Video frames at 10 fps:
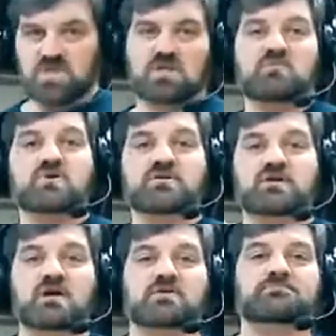lumber on the
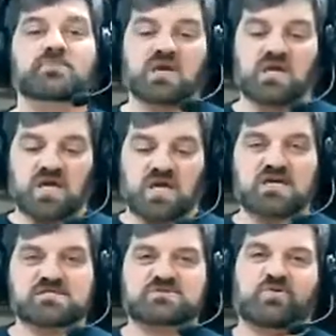ground, a
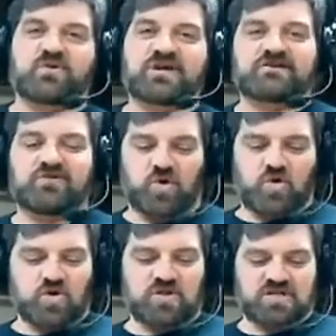square
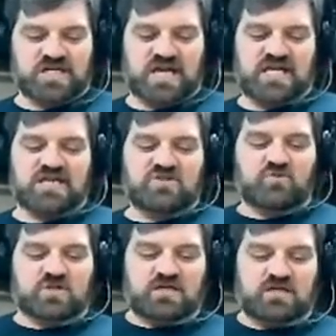hole cut in the
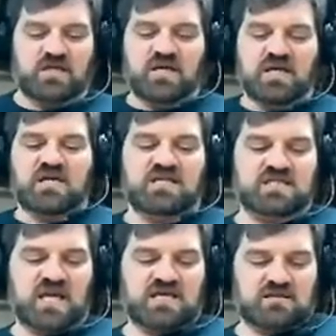wood, and the
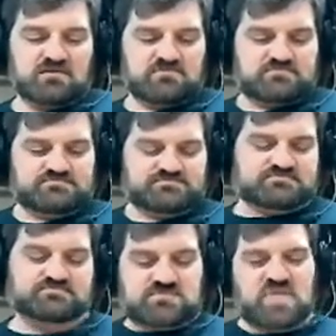tenon
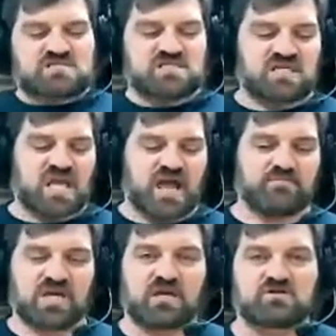is the tab
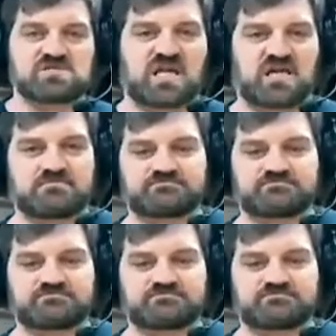that goes in it.